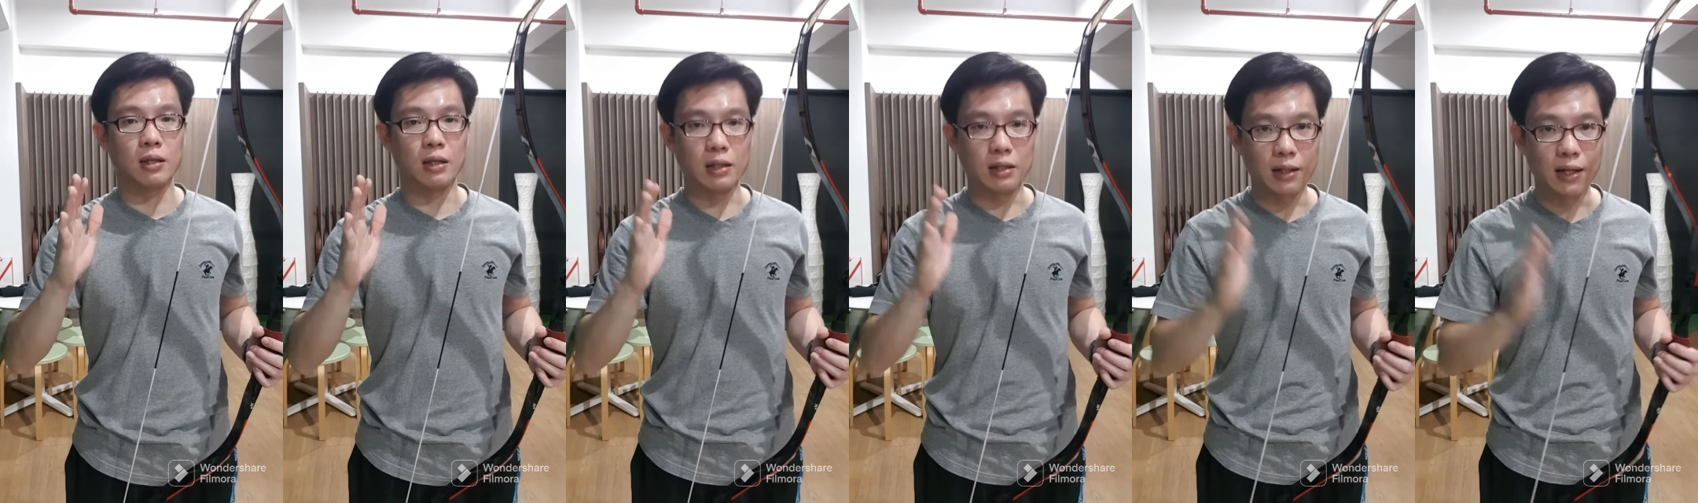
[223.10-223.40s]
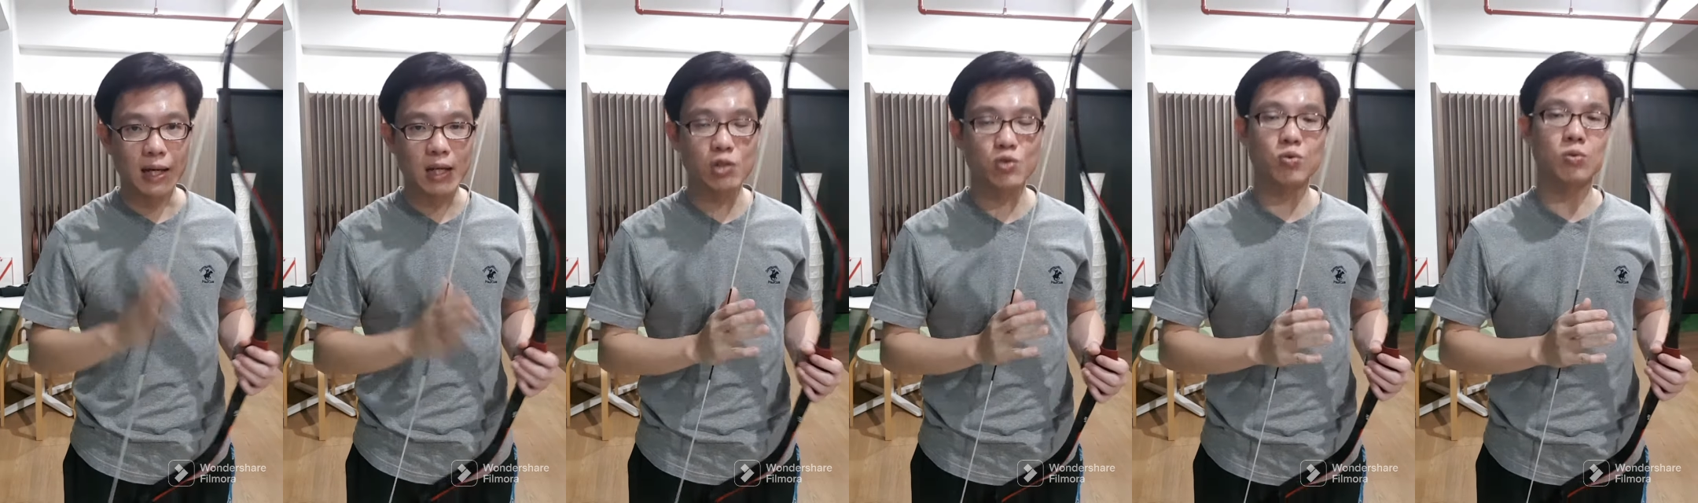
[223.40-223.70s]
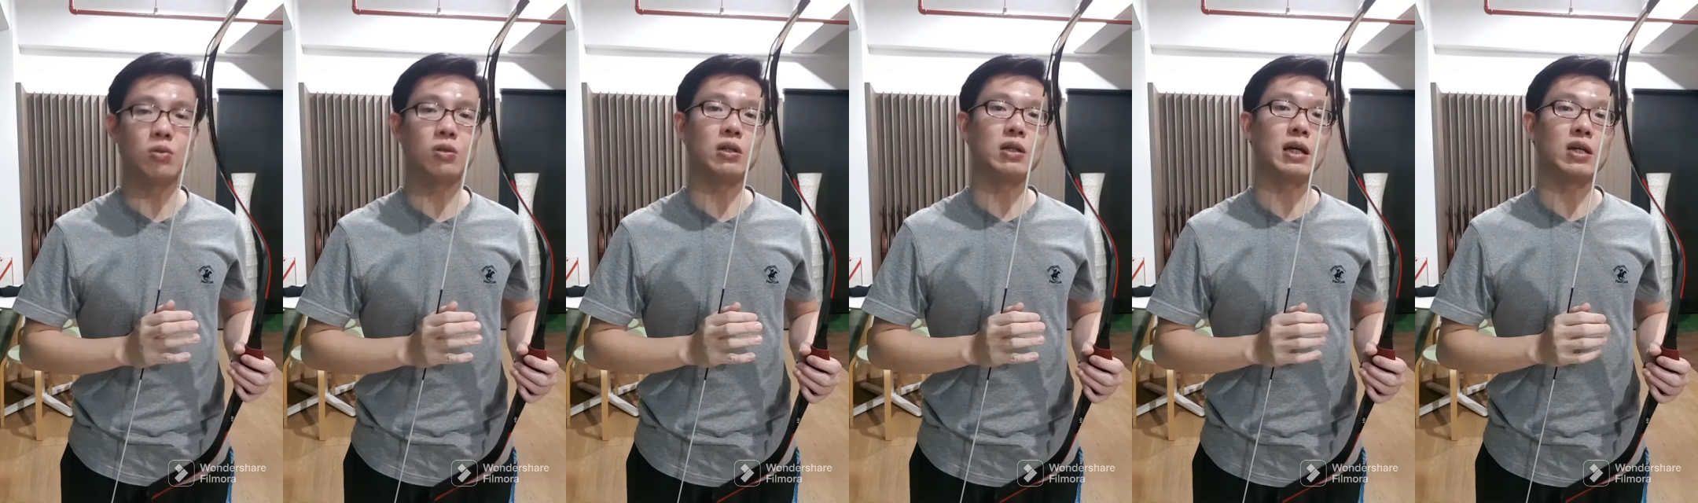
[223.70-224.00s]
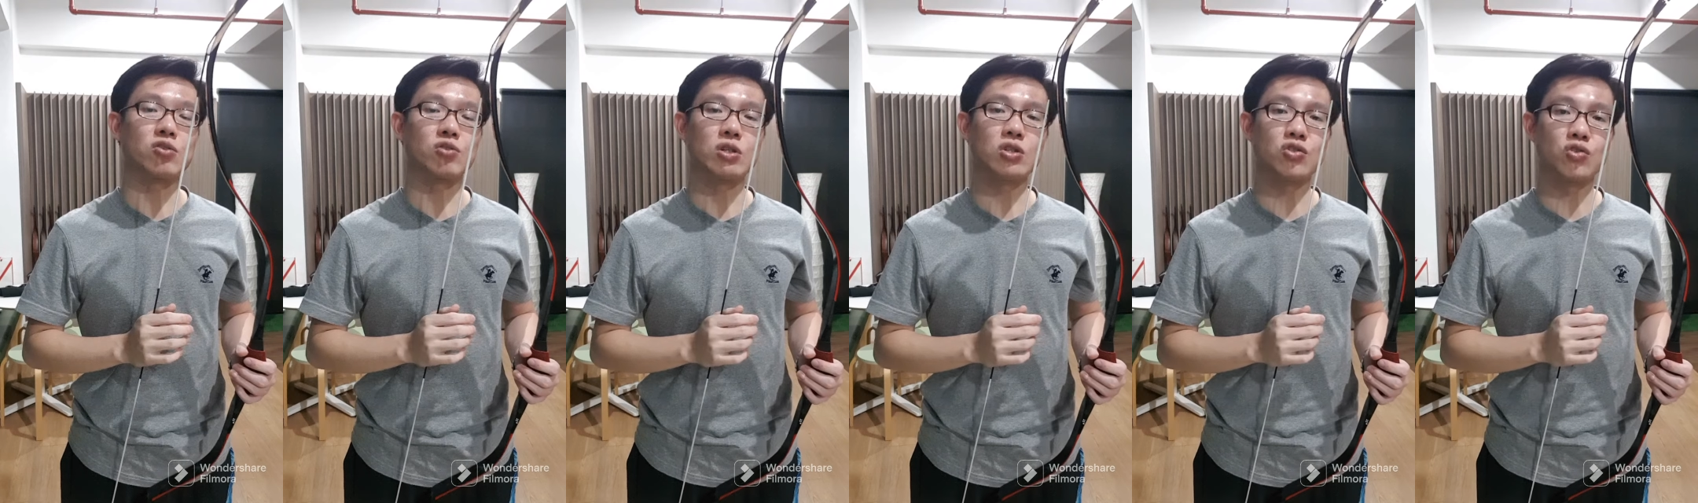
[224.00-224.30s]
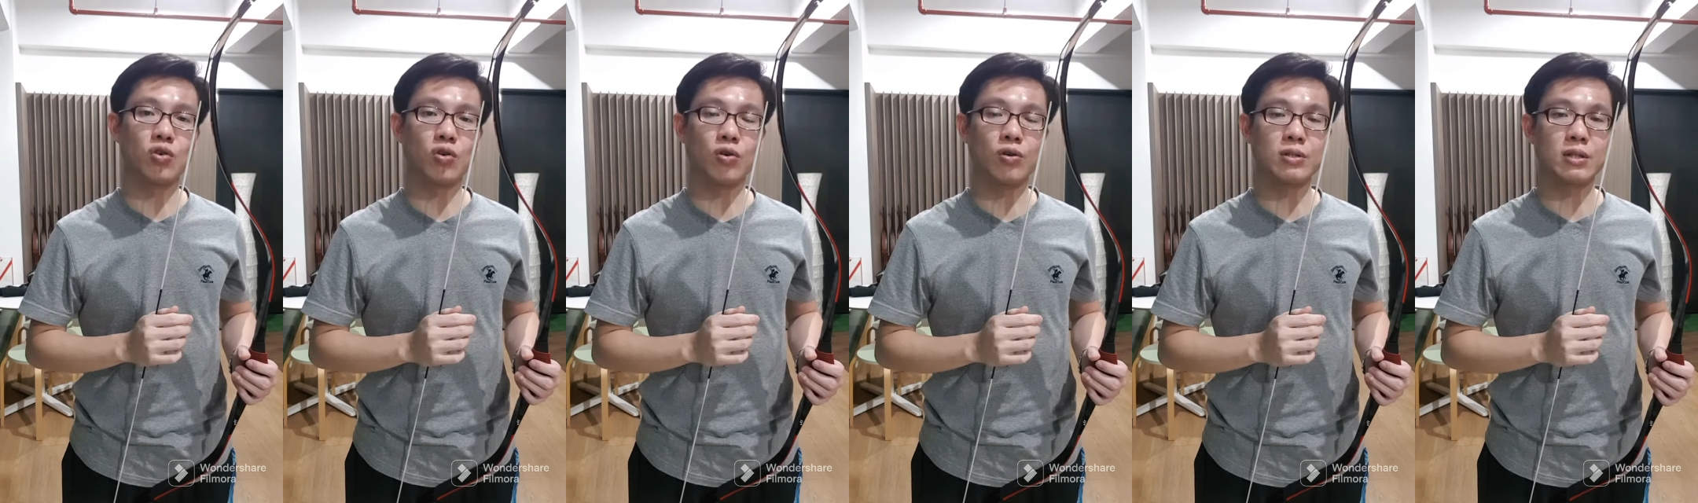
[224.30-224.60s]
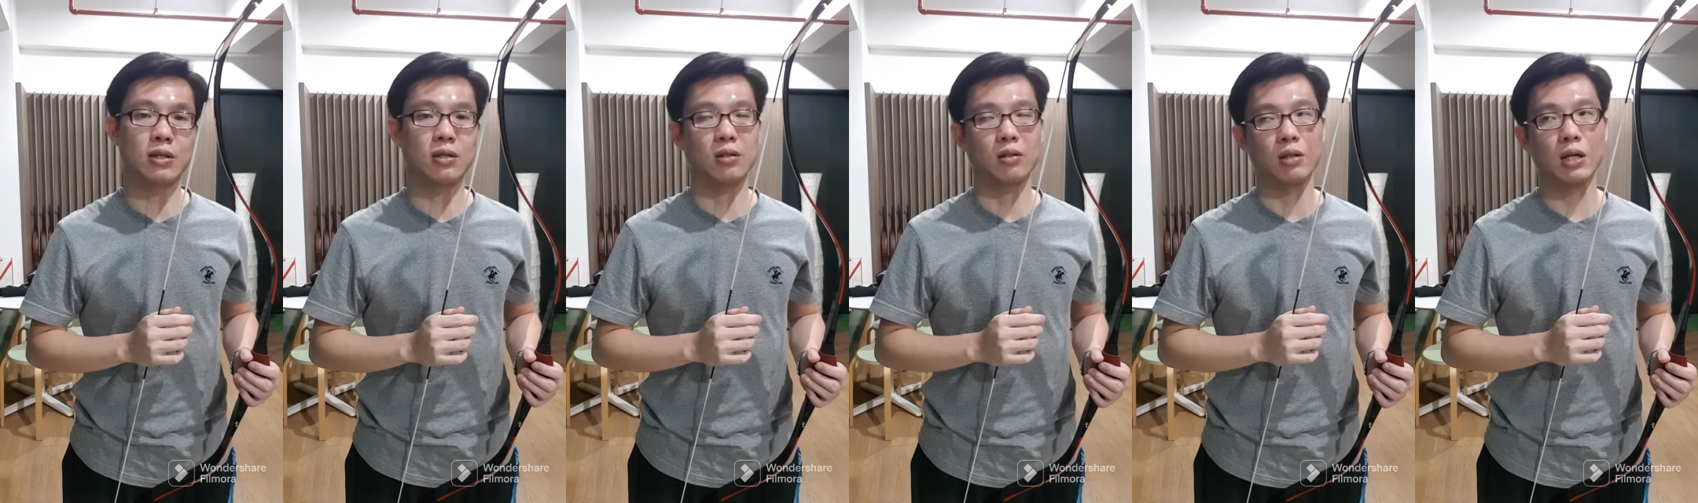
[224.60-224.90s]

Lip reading: in actual, it actually draws